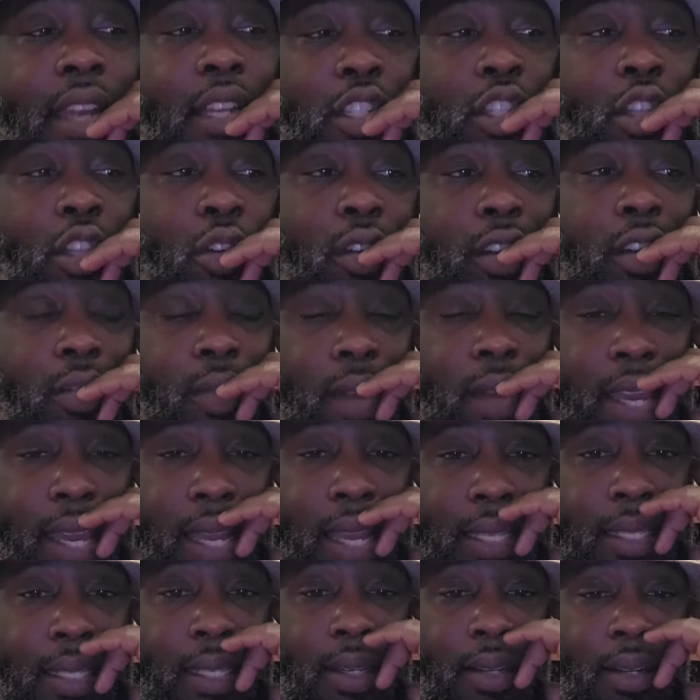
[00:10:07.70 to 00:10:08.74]
of the story with
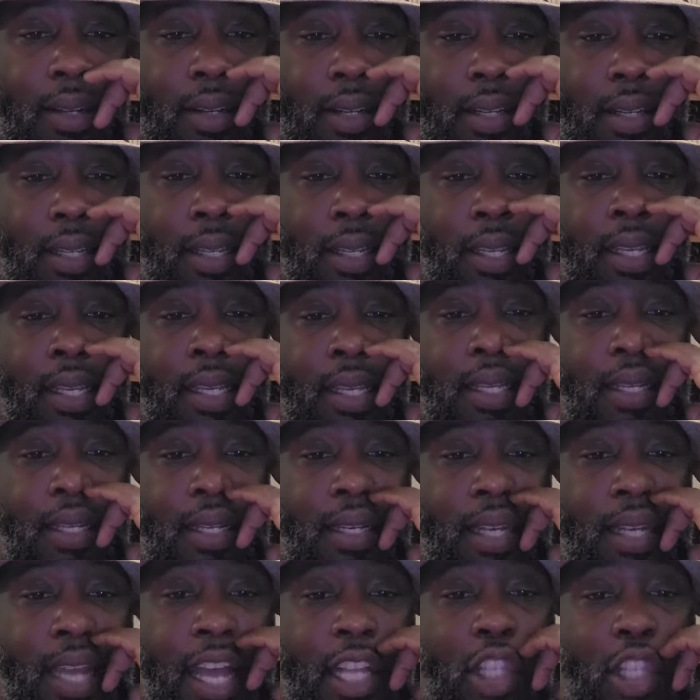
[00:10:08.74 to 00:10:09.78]
Anton,
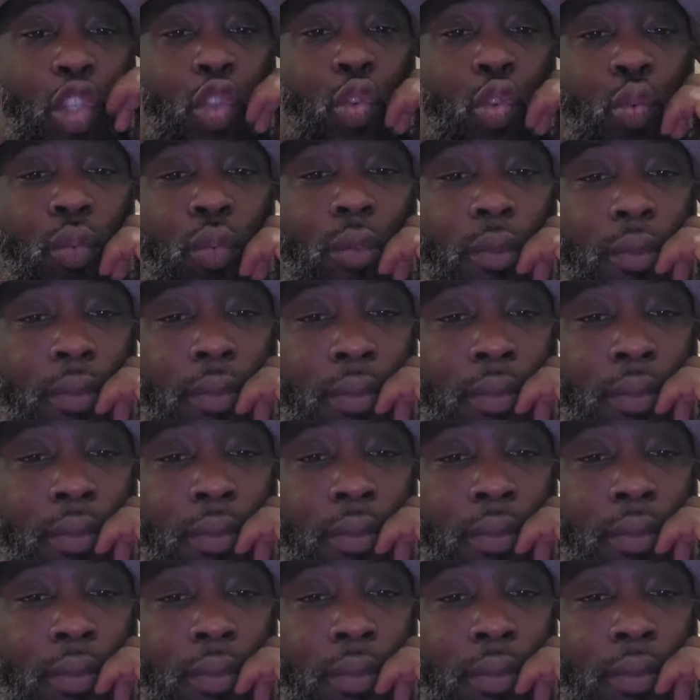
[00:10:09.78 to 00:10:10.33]
not two.